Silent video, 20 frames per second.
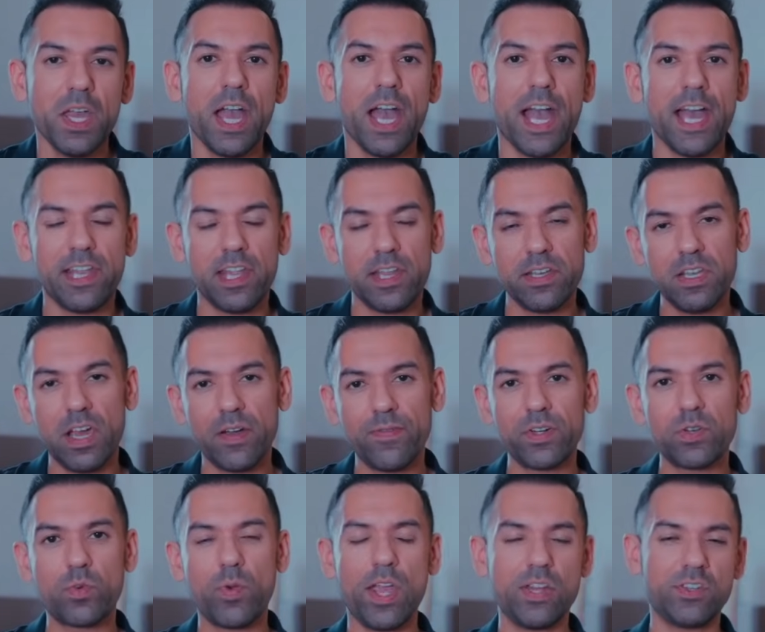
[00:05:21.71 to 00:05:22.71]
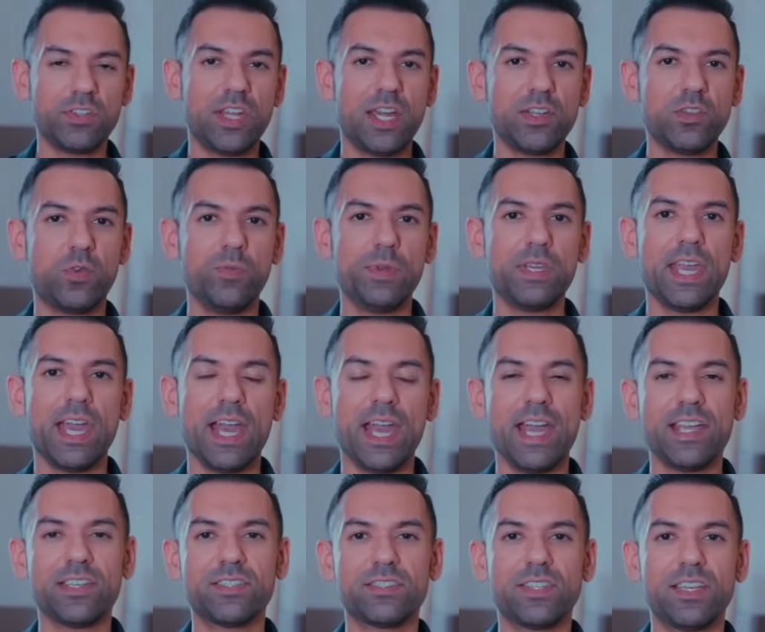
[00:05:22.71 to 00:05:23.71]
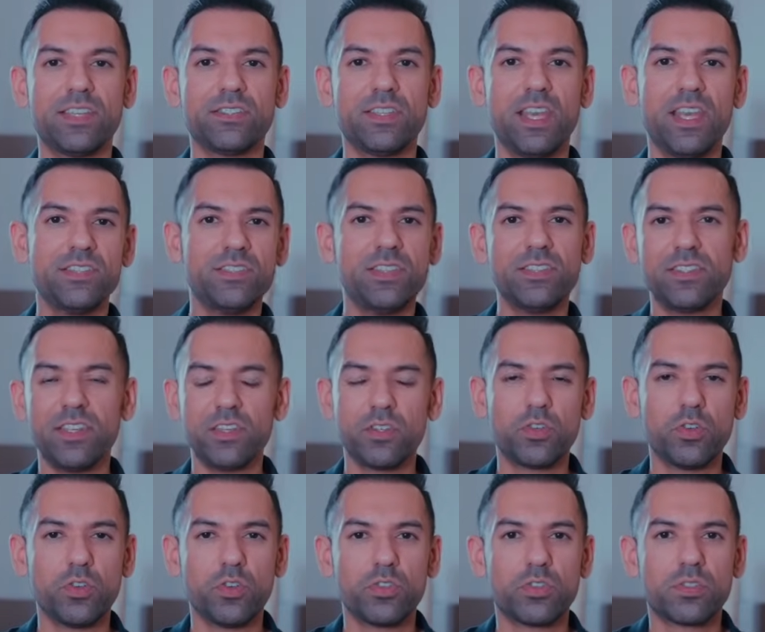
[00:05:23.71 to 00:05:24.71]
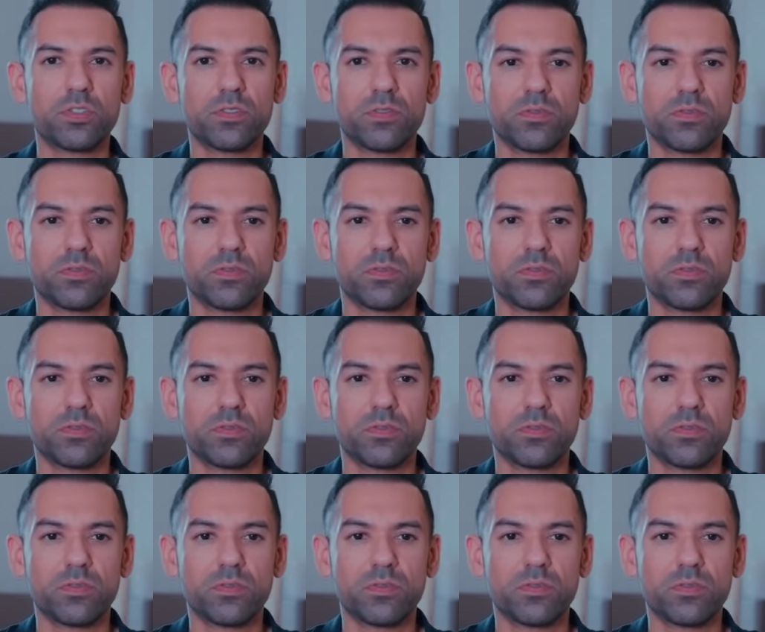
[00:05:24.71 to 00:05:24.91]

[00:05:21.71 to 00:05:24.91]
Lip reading: And another question I normally get asked is this a good